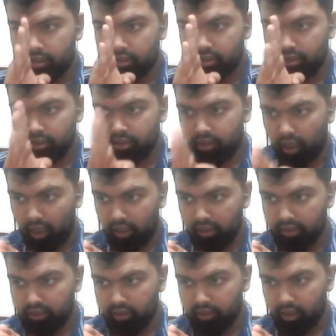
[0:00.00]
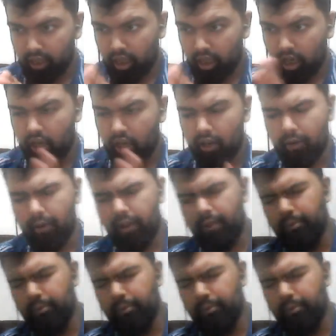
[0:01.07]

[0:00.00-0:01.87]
stars are